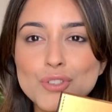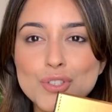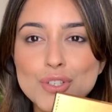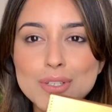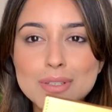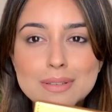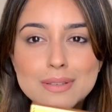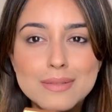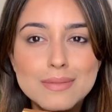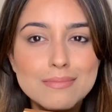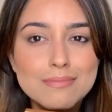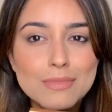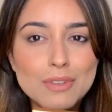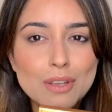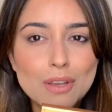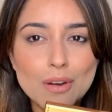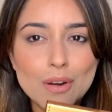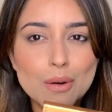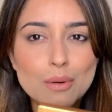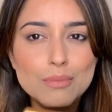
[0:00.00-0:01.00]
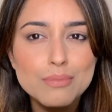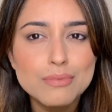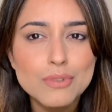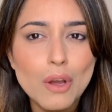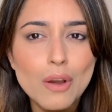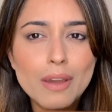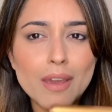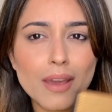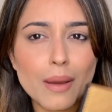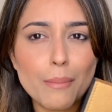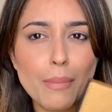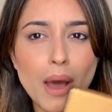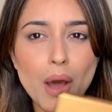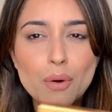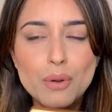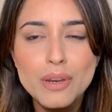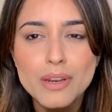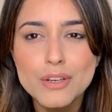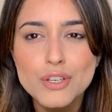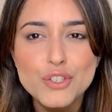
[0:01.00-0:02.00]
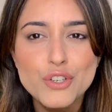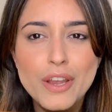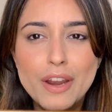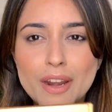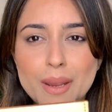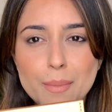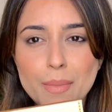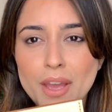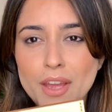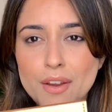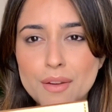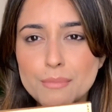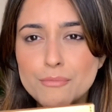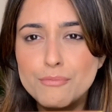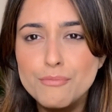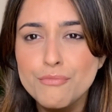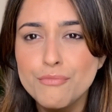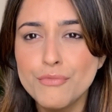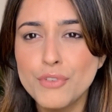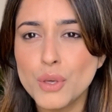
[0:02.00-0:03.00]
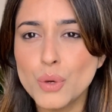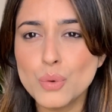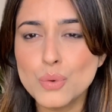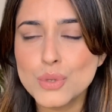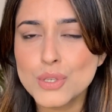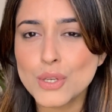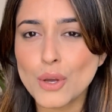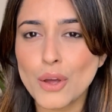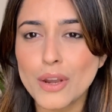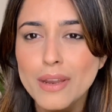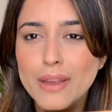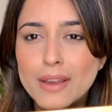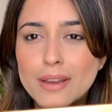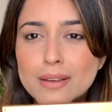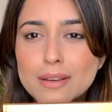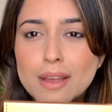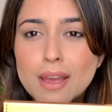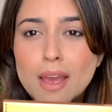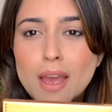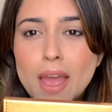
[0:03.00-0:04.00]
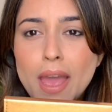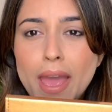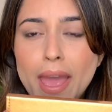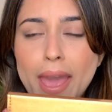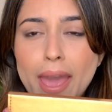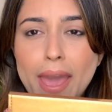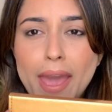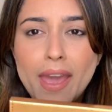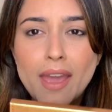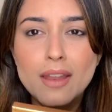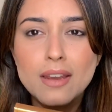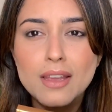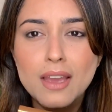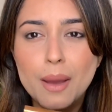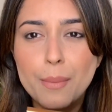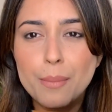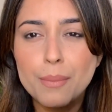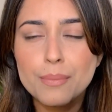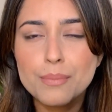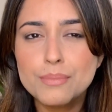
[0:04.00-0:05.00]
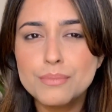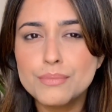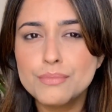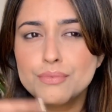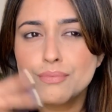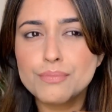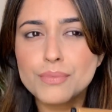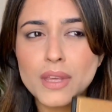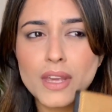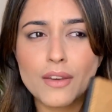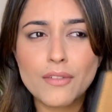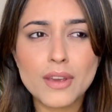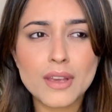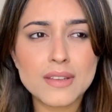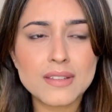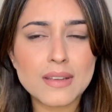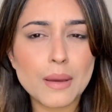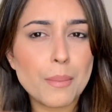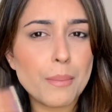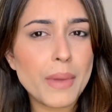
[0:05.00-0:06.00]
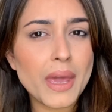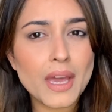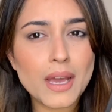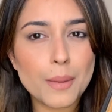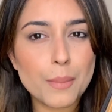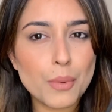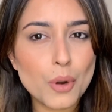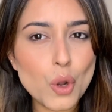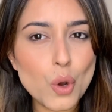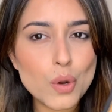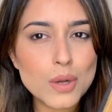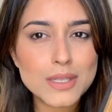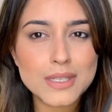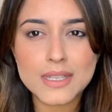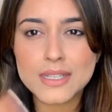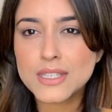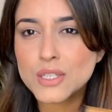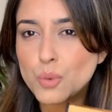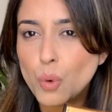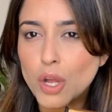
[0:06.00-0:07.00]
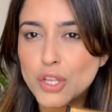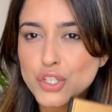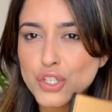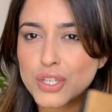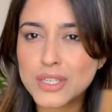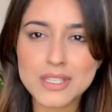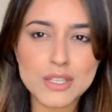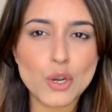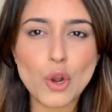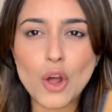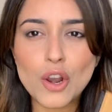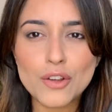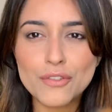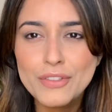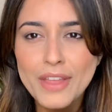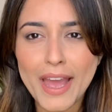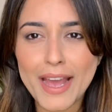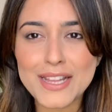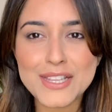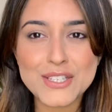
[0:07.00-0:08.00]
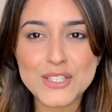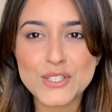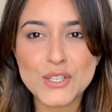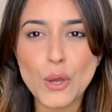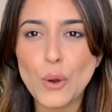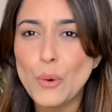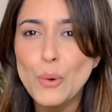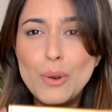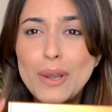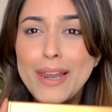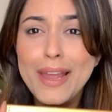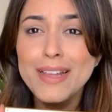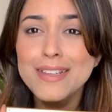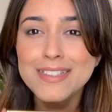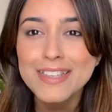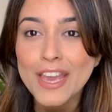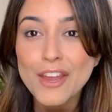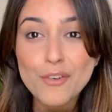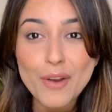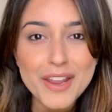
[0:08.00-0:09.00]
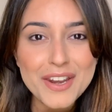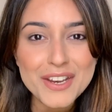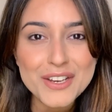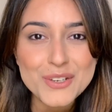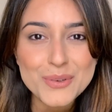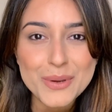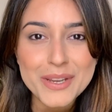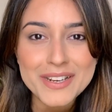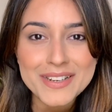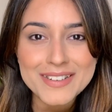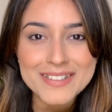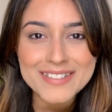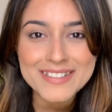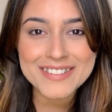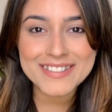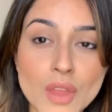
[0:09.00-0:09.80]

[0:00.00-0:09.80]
just talking about it, sharing my views on it, and giving some makeup looks and swatches and all of that. So let's get right into it.